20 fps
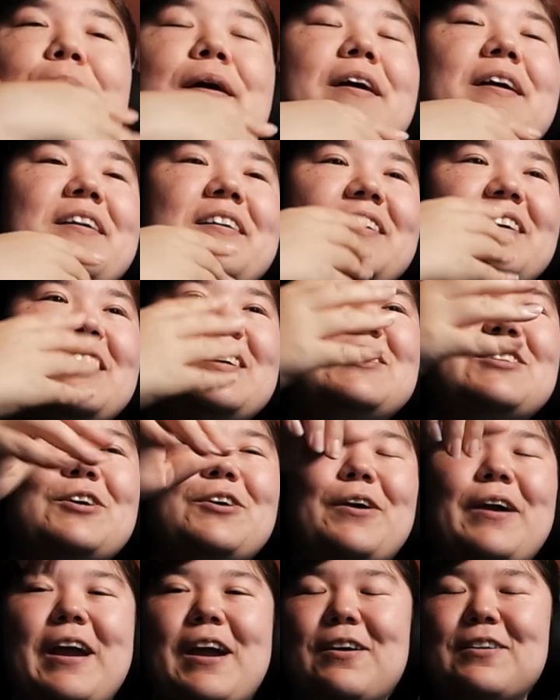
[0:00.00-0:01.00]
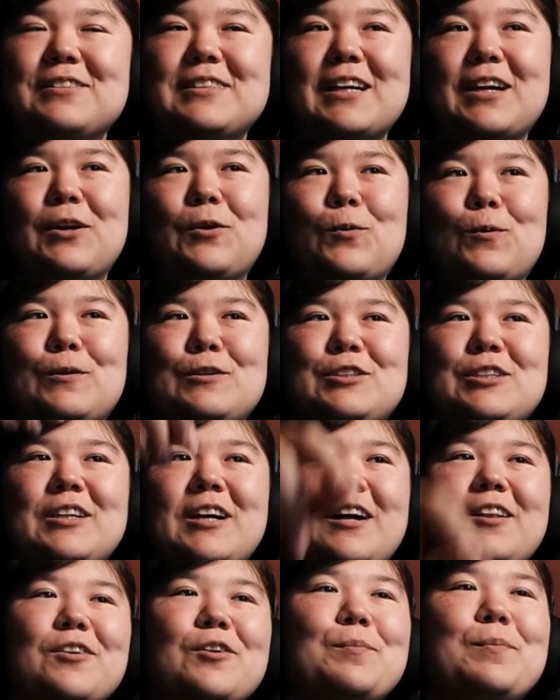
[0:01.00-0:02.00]
but because her hair is like an orangey
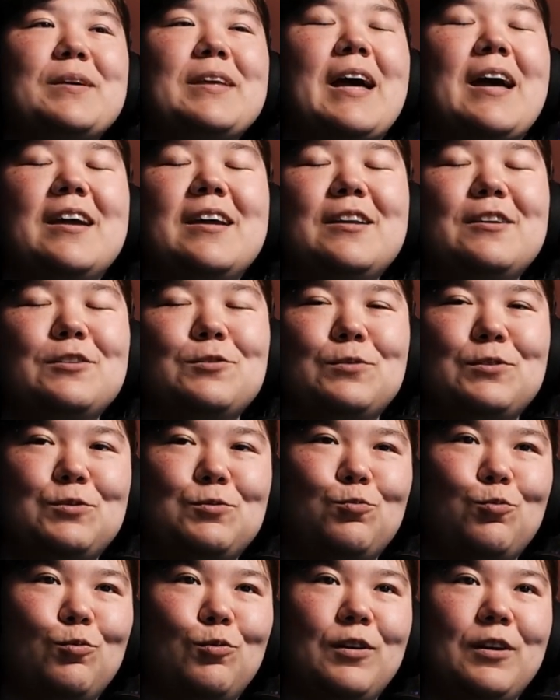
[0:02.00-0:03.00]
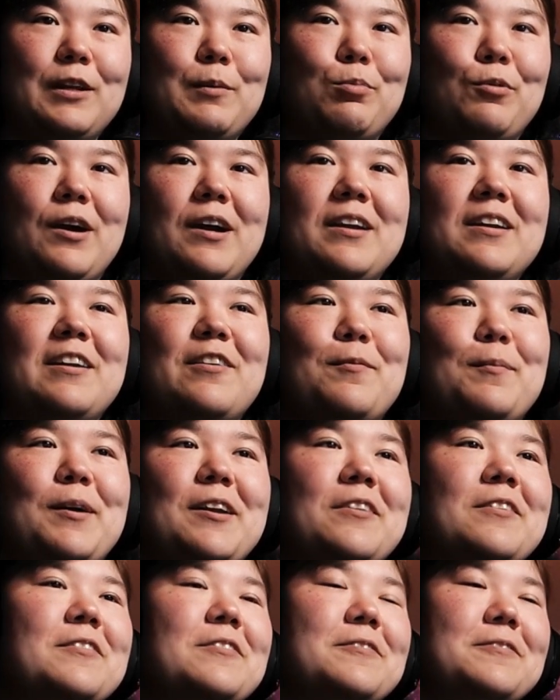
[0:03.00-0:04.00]
color, but yeah, Ida's was really bright. Never mind.